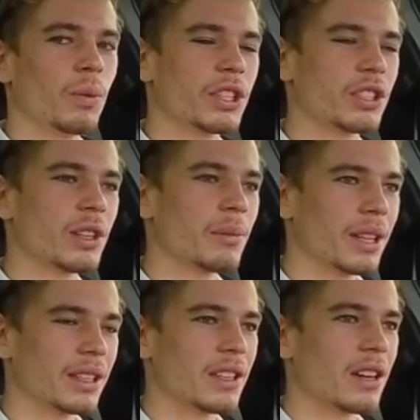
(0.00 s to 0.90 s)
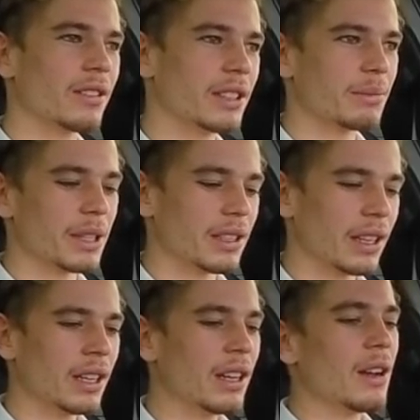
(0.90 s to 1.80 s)
which is something this car is
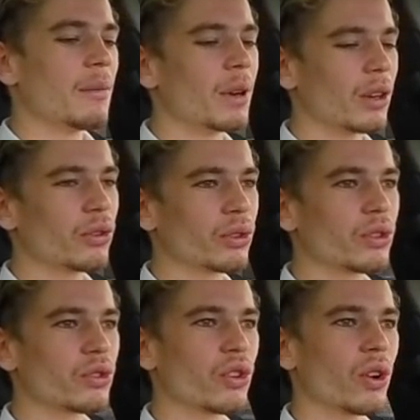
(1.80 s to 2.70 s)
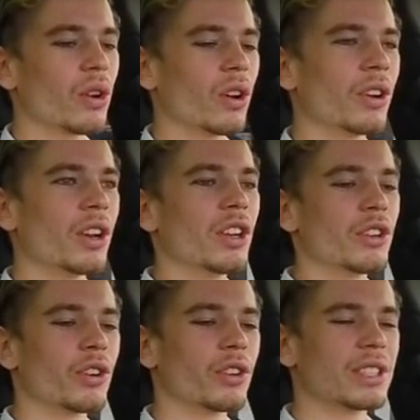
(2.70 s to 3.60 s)
missing. But cruise control on,
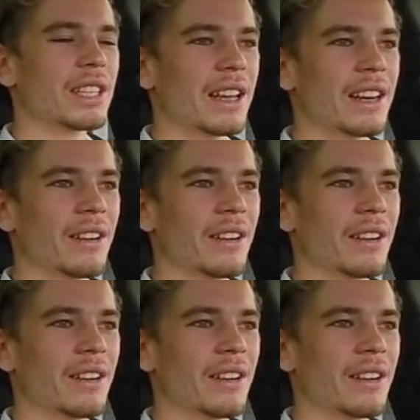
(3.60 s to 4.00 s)
you're your sat